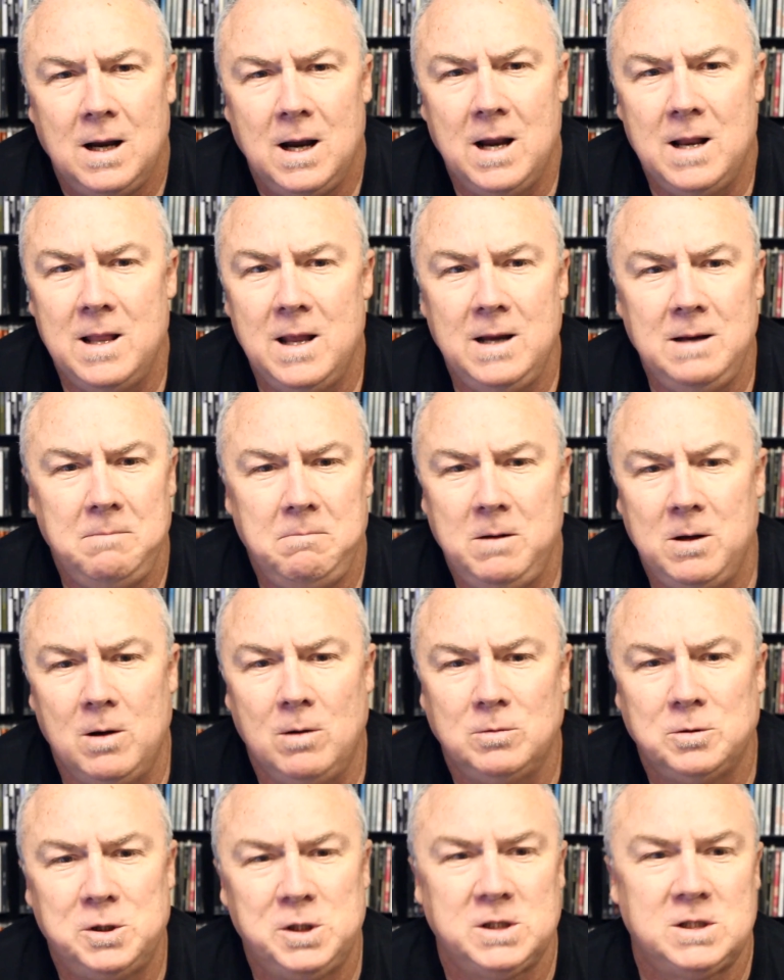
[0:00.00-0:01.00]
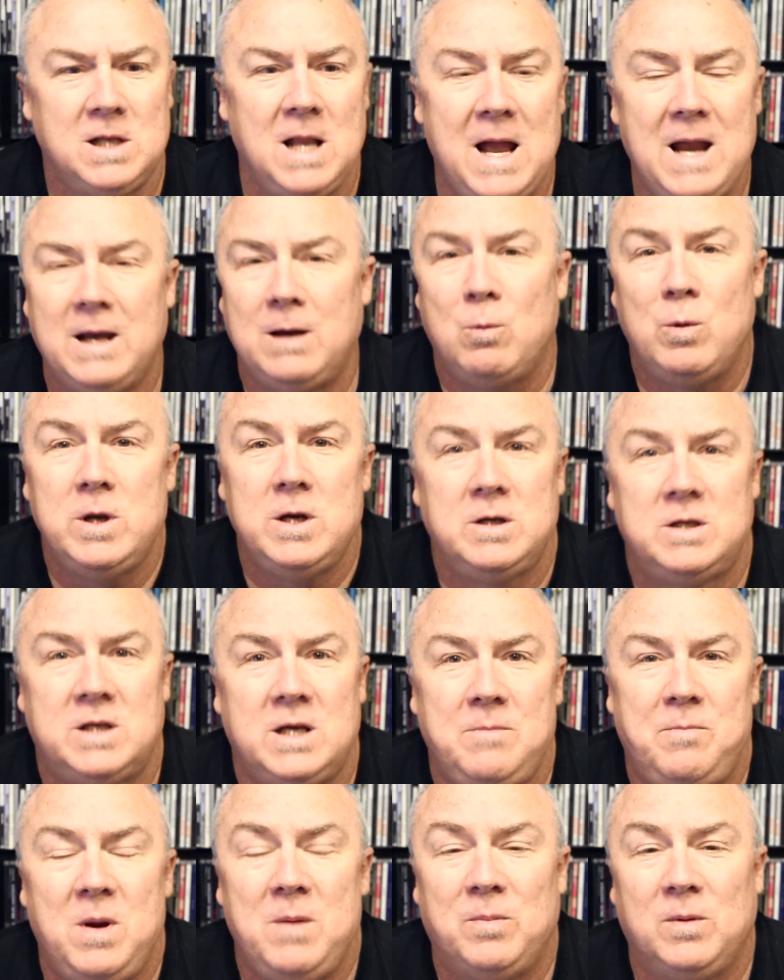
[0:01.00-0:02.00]
And they, you know, just like when you
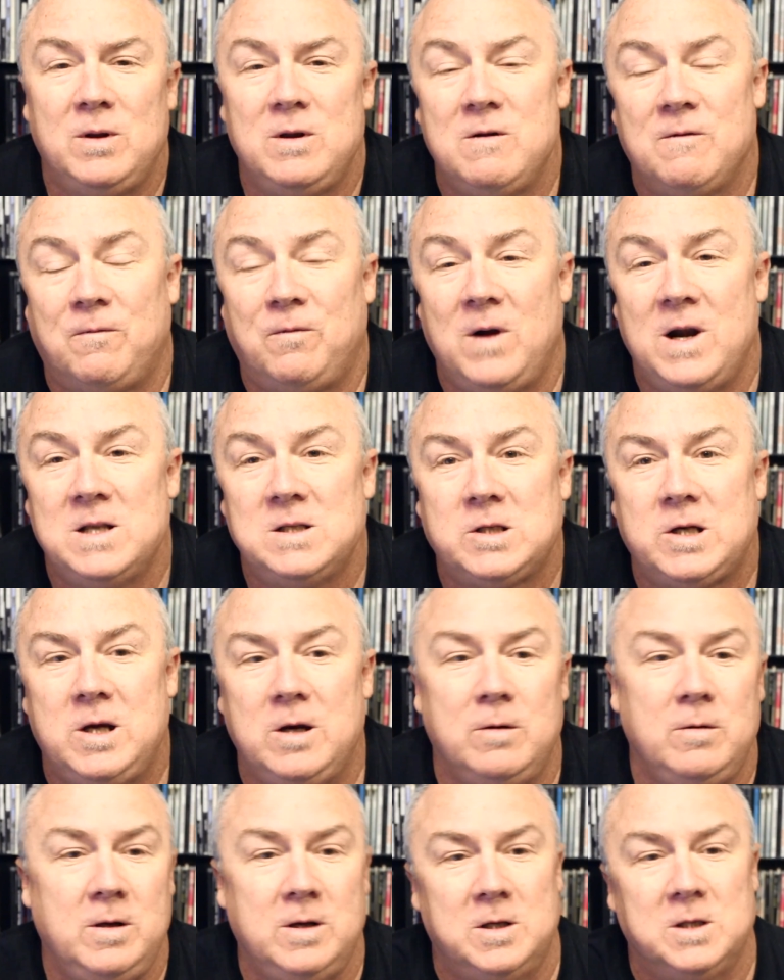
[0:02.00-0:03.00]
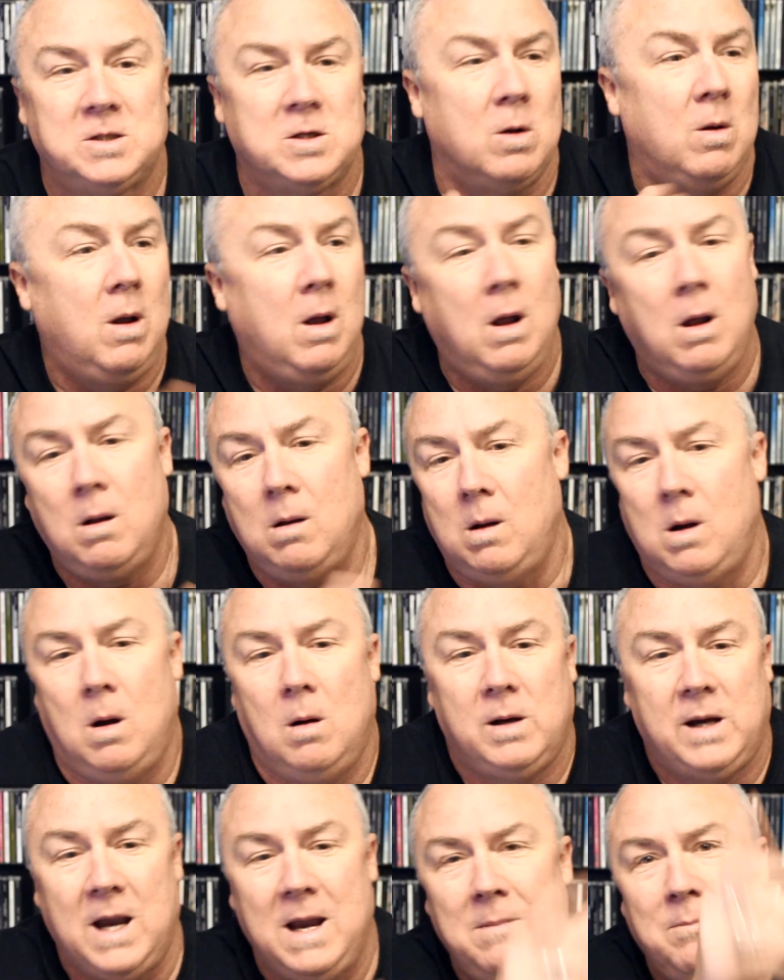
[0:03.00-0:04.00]
see people in your friends queue, you just go,
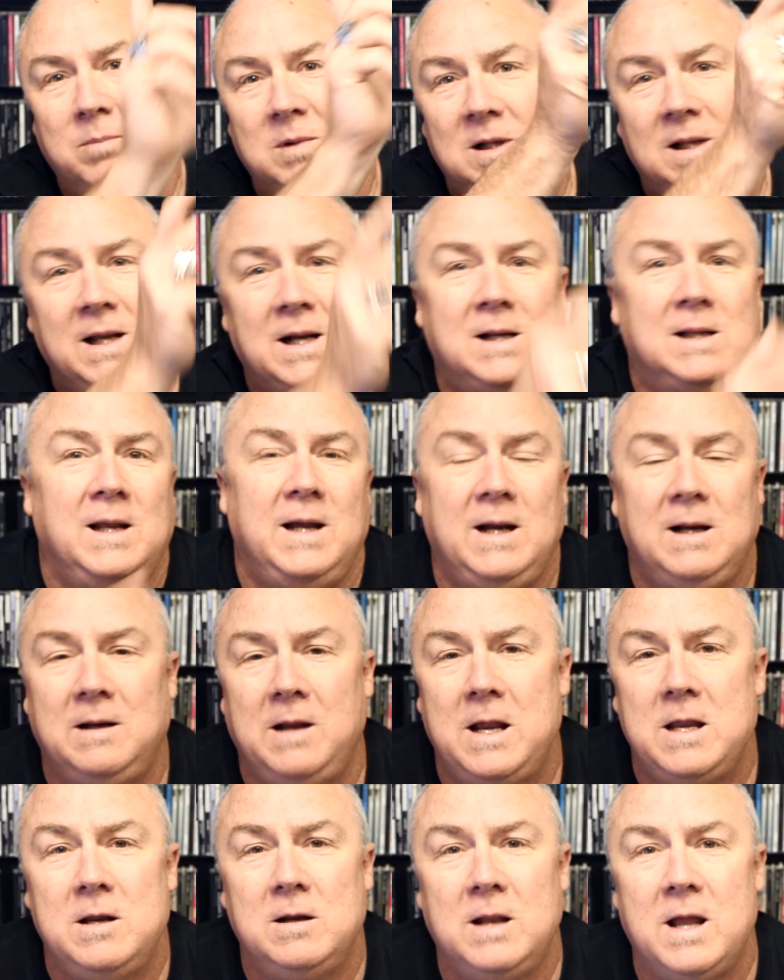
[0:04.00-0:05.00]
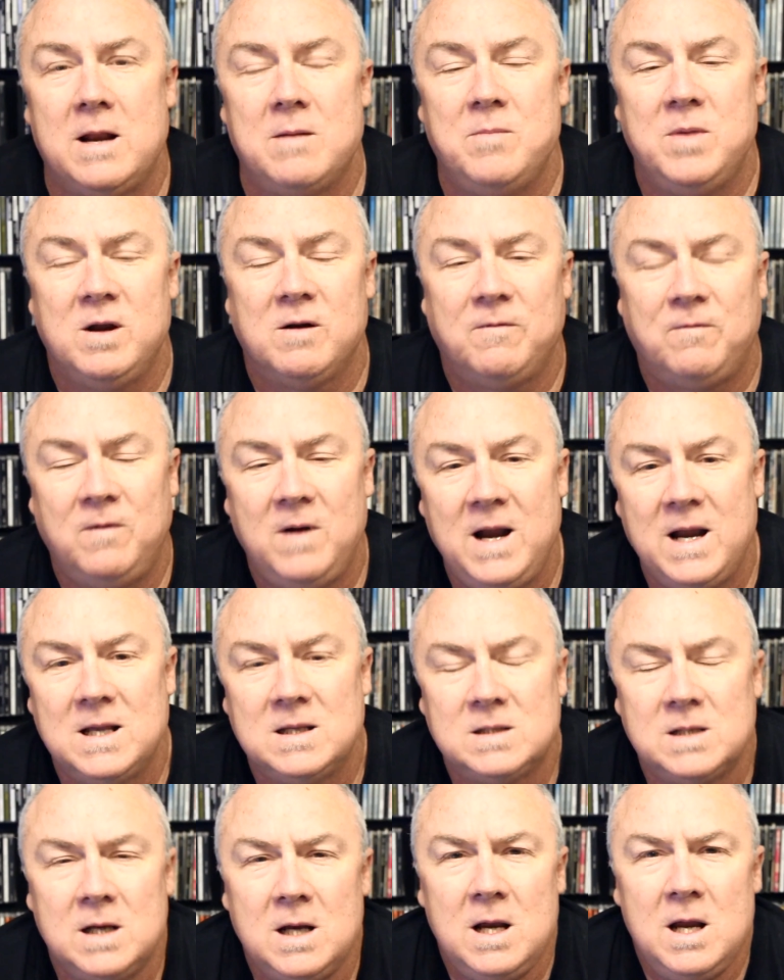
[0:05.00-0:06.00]
oh, okay, click, click, and you let them be your
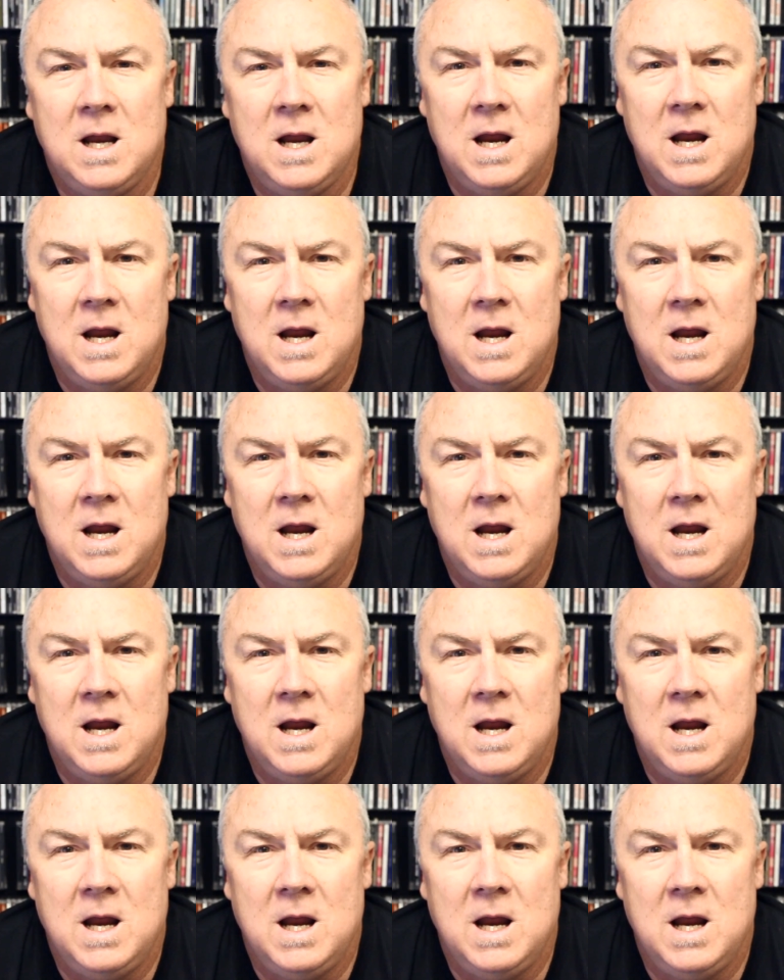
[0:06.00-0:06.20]
friends.